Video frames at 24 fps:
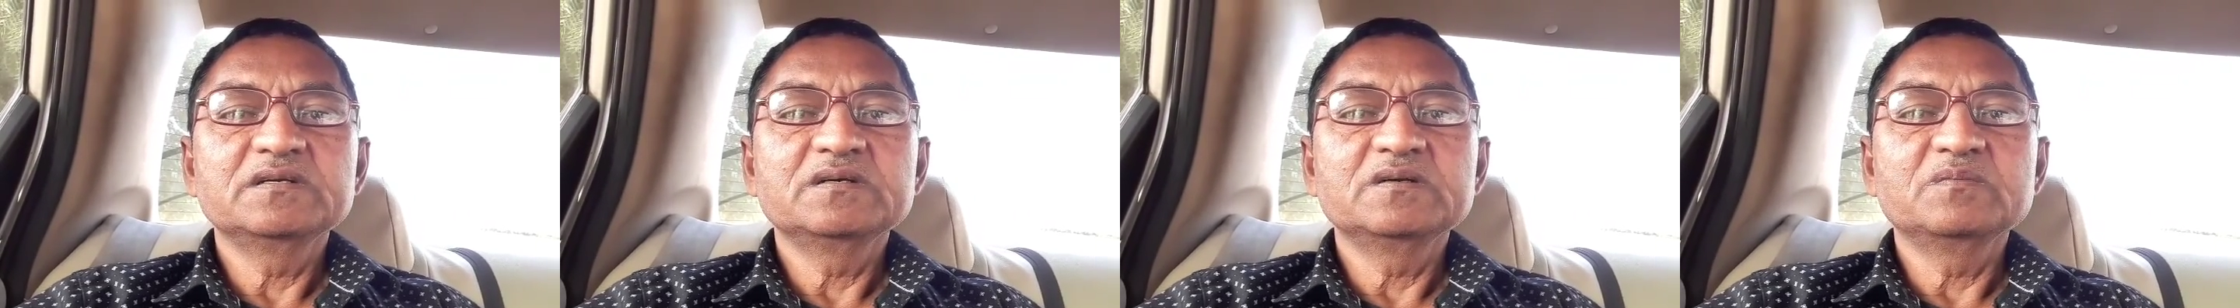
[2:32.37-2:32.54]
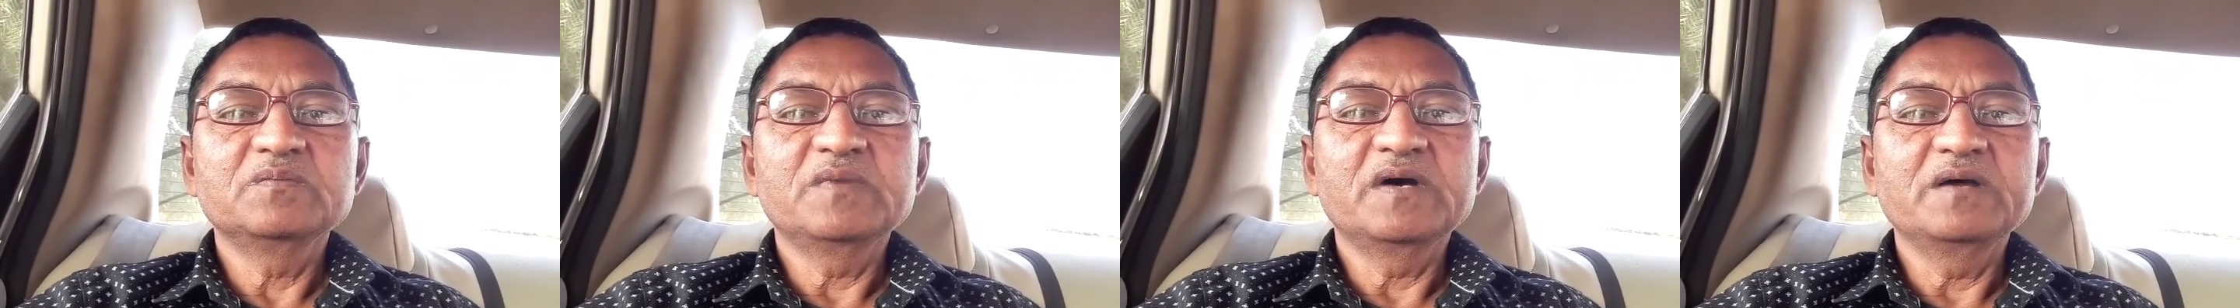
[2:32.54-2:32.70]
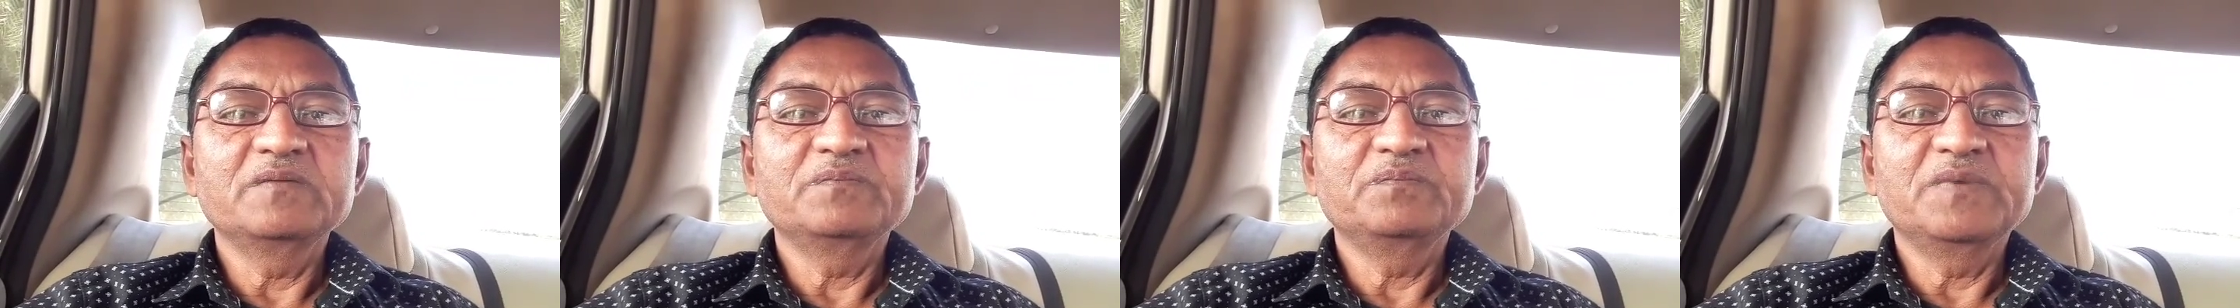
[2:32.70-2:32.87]

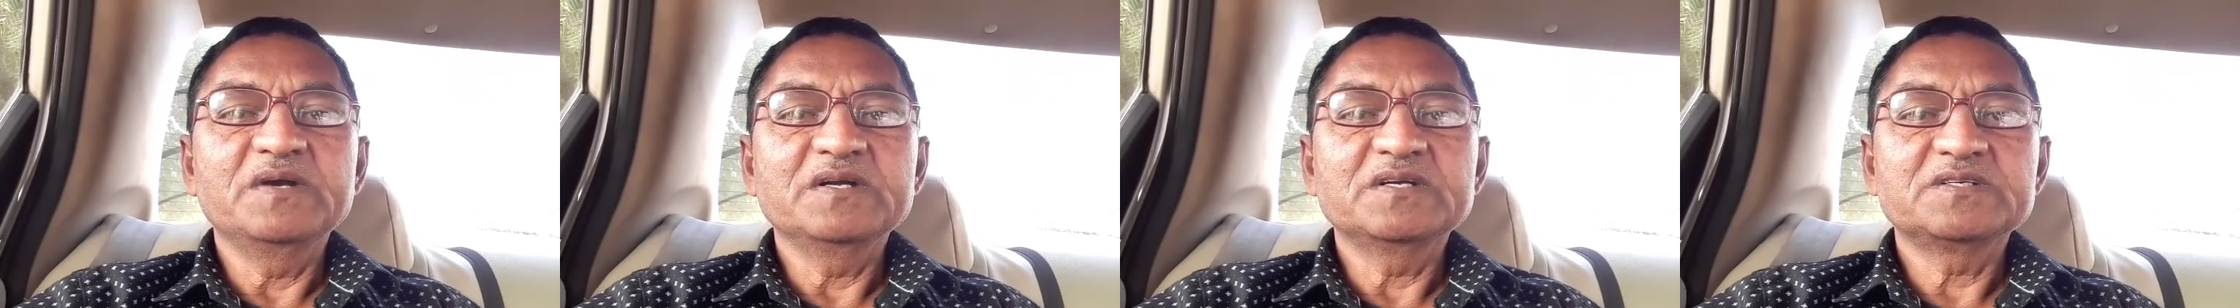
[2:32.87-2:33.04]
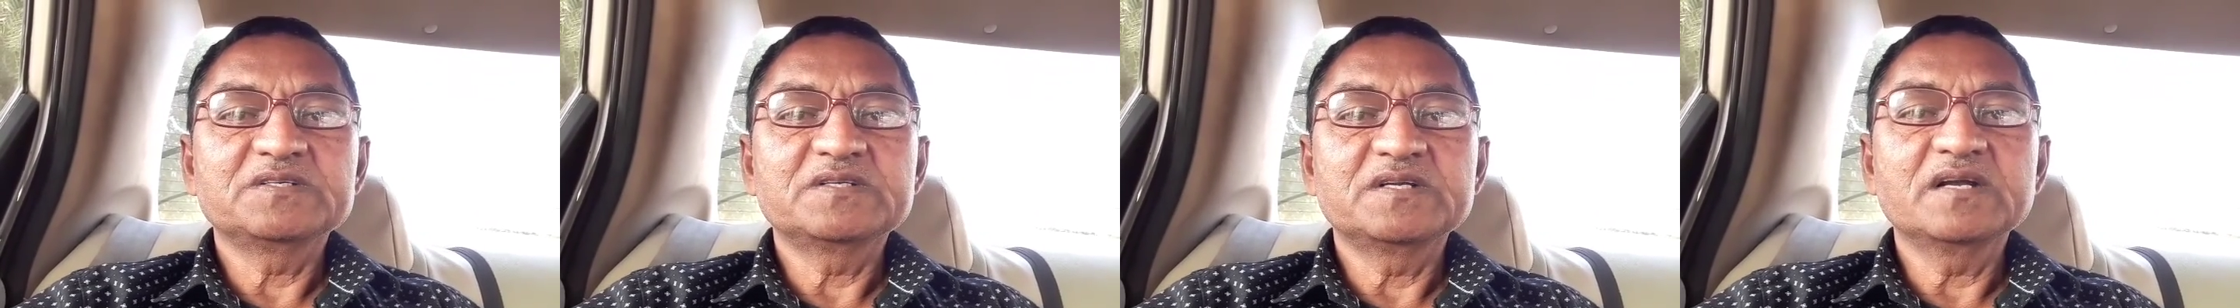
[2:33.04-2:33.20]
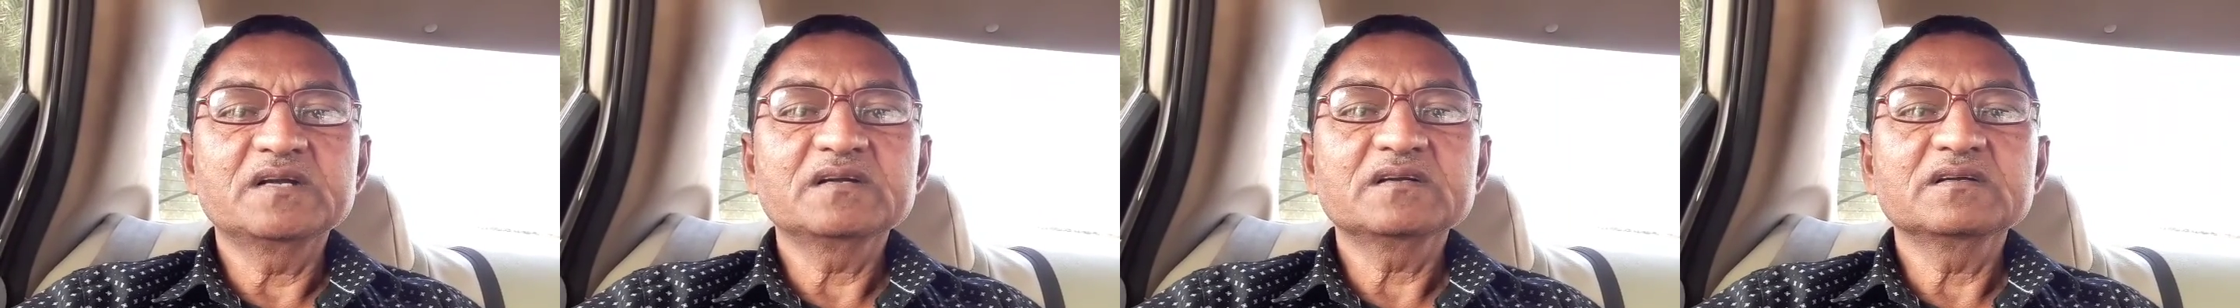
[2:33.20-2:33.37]
by
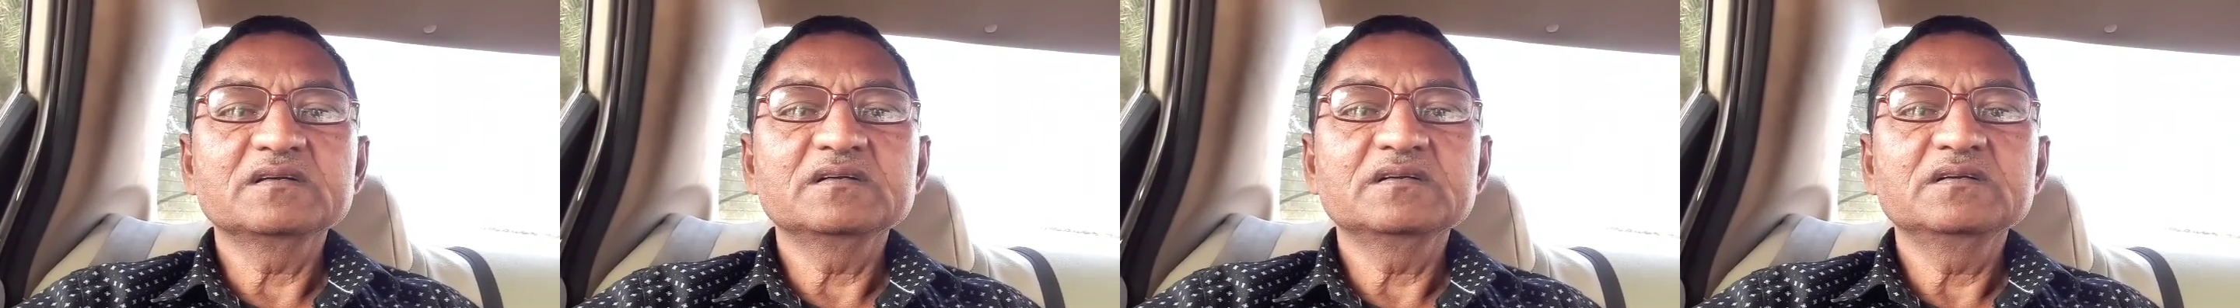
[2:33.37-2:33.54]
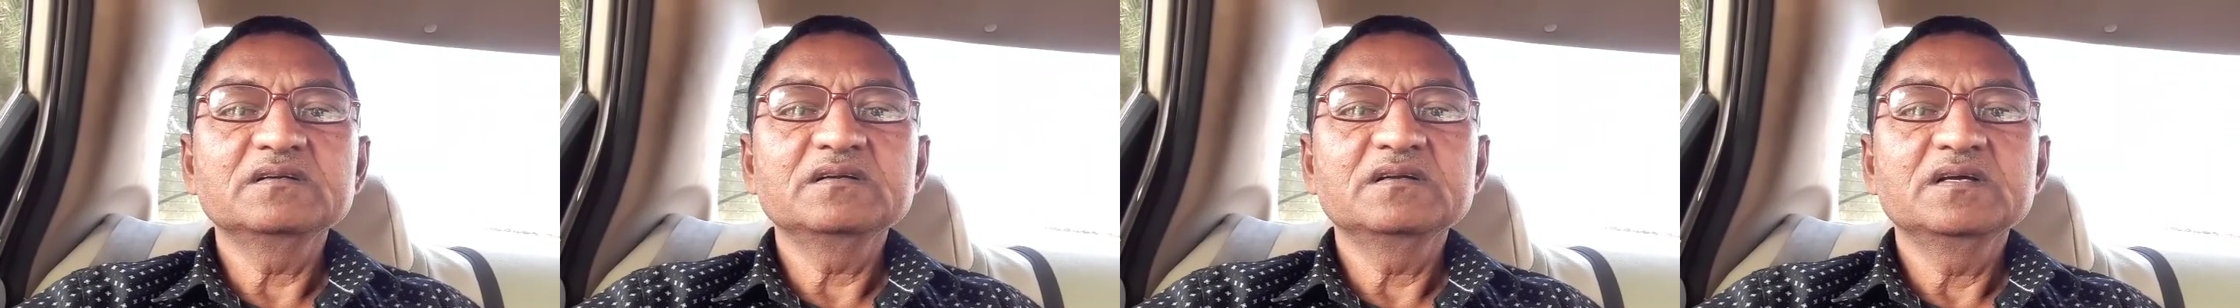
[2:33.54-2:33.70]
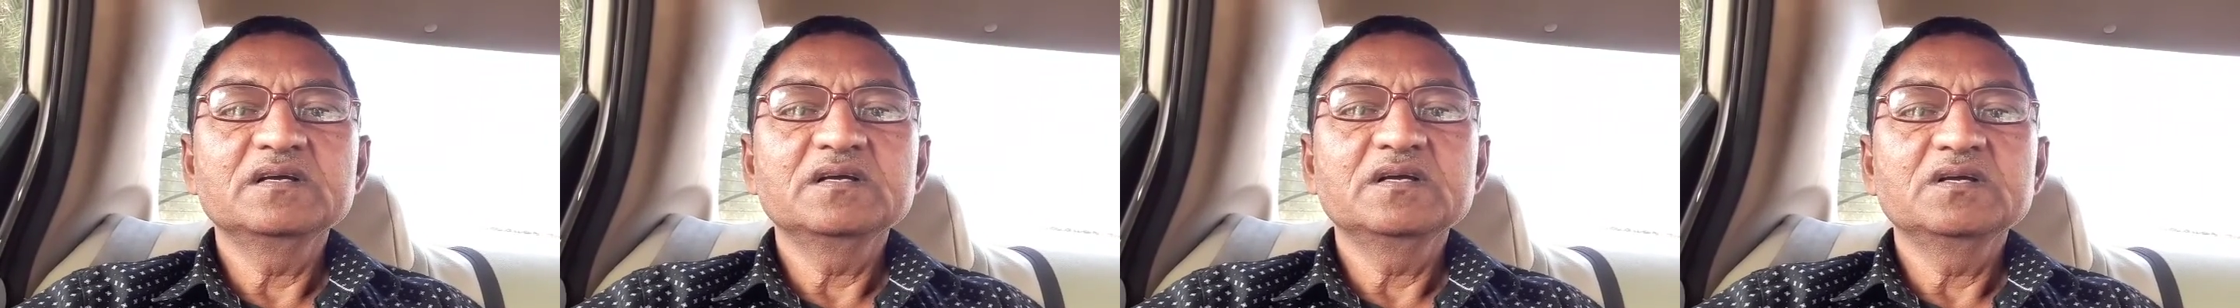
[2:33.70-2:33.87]
Petrarchan
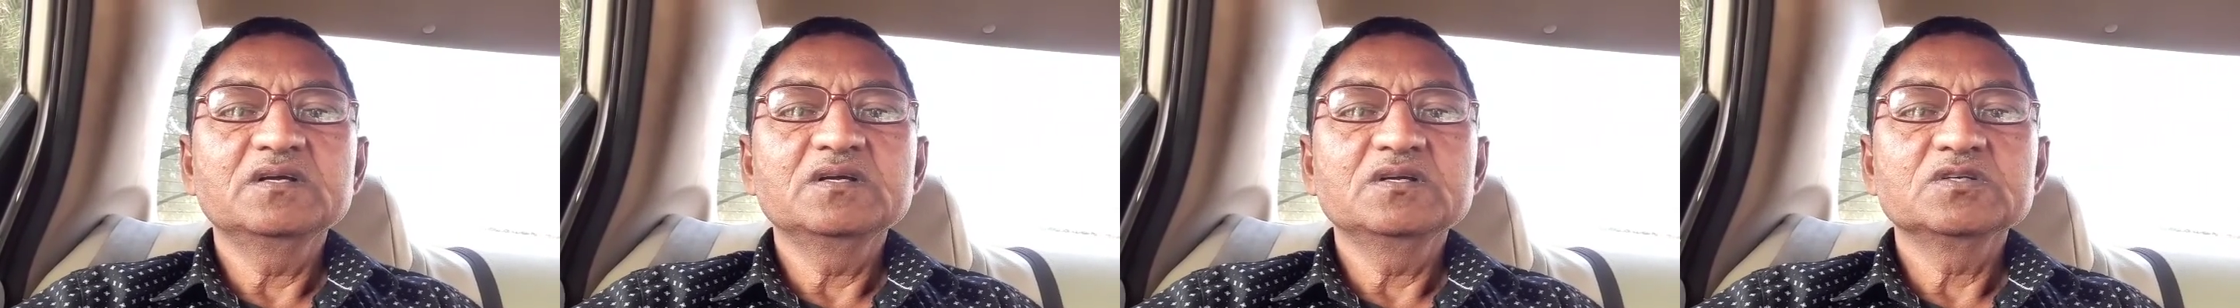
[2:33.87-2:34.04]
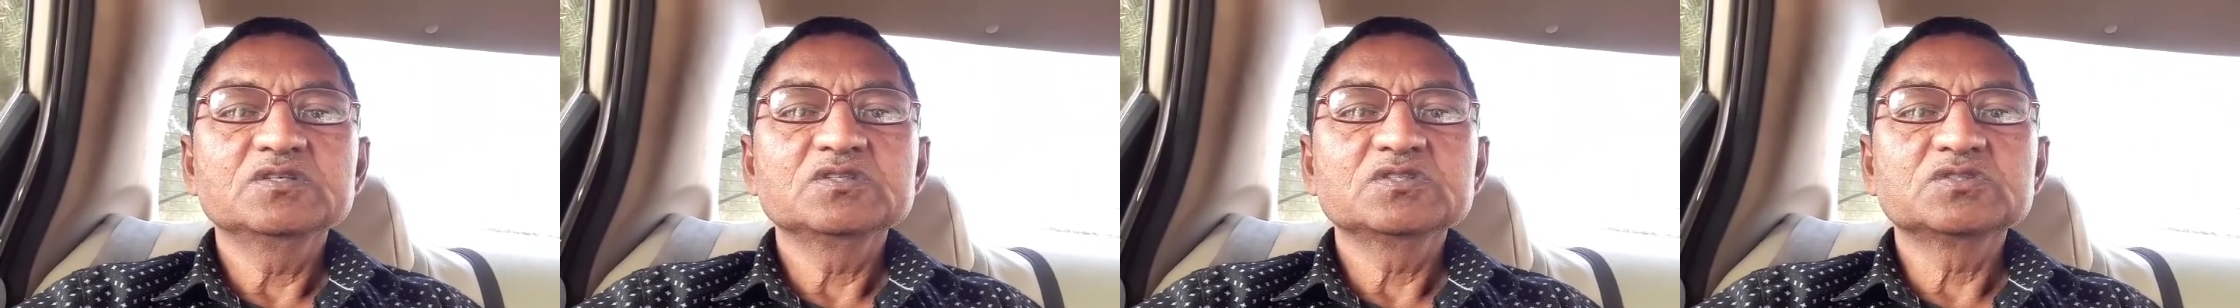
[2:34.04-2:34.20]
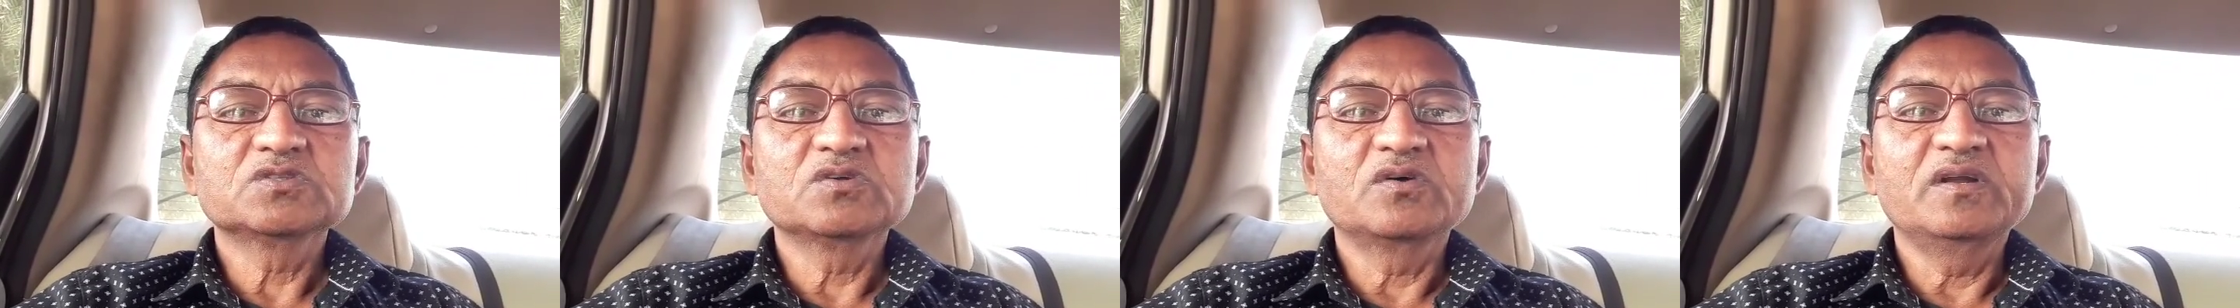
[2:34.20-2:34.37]

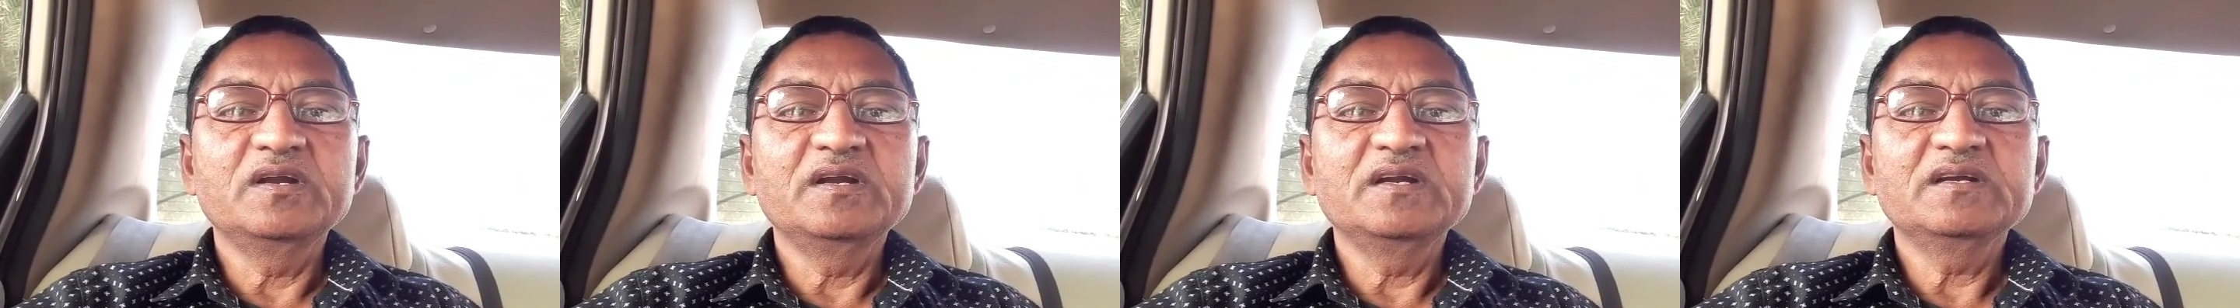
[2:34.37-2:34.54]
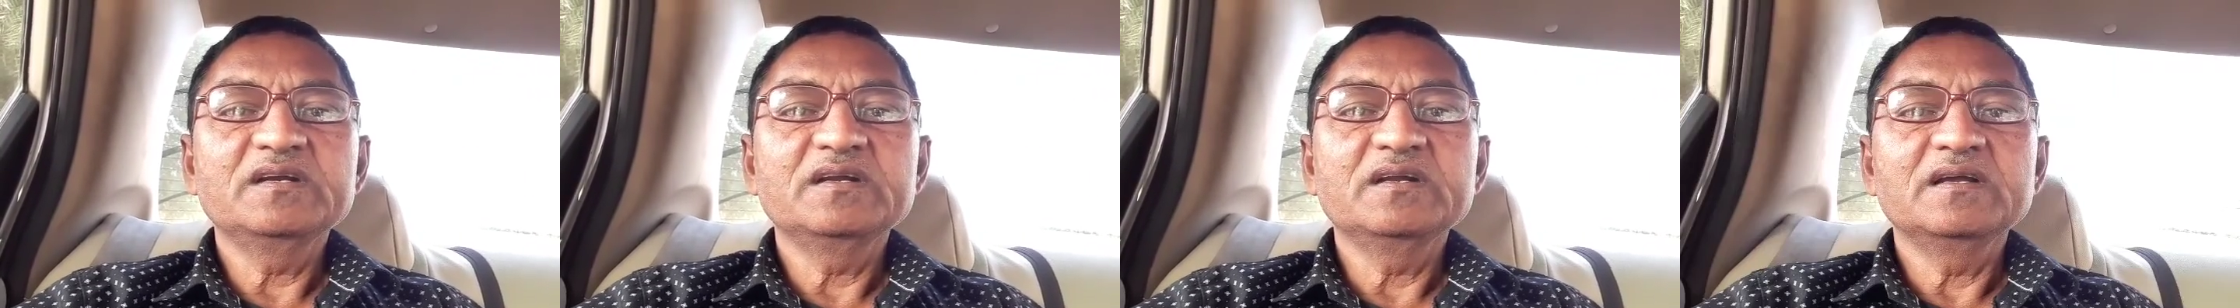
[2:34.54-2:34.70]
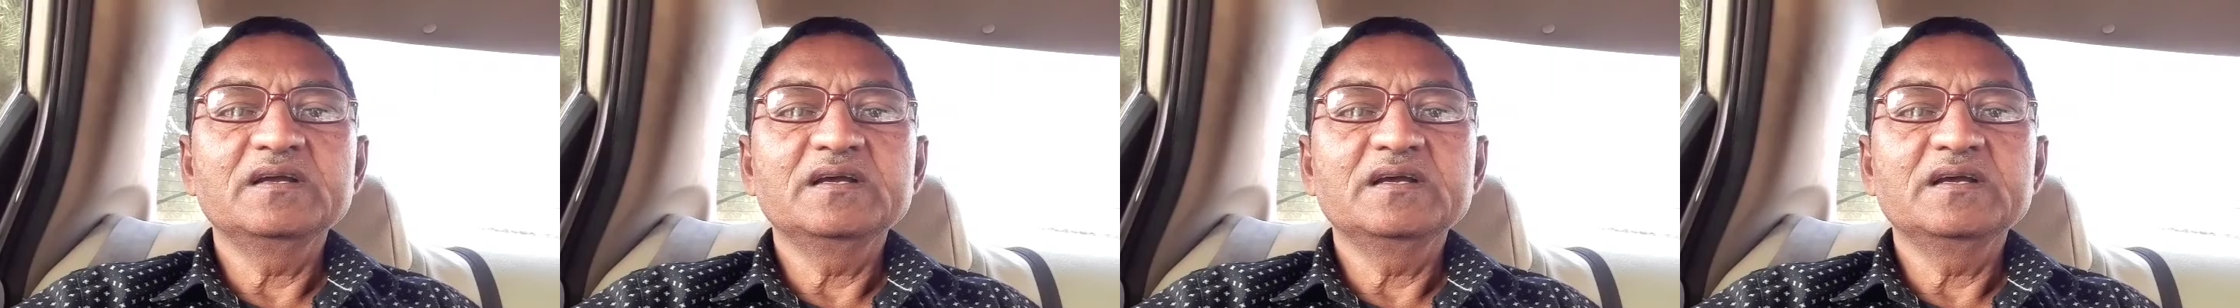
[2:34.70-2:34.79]
sonnet,